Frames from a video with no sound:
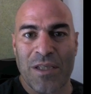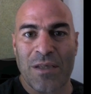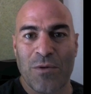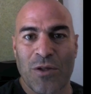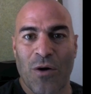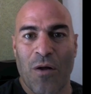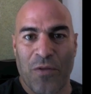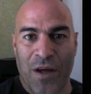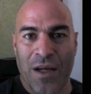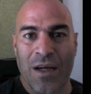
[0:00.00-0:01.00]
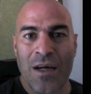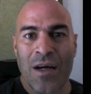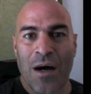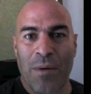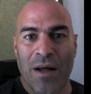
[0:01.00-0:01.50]
me see what you all think
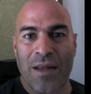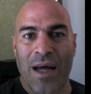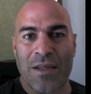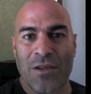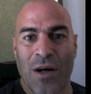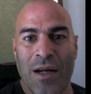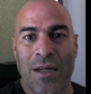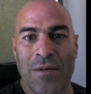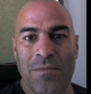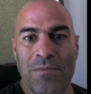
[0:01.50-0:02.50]
about that training.